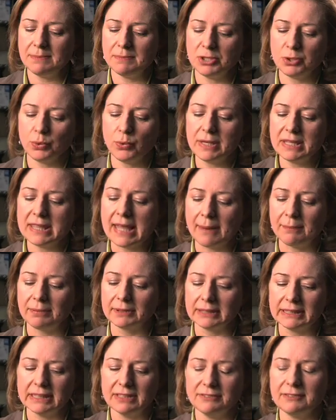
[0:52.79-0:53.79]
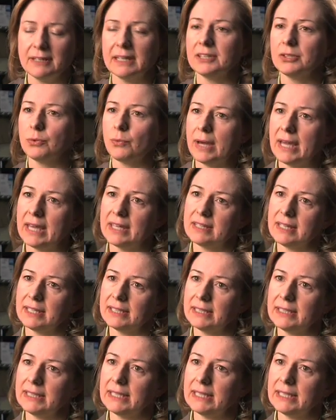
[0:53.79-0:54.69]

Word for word: between that belief and the way that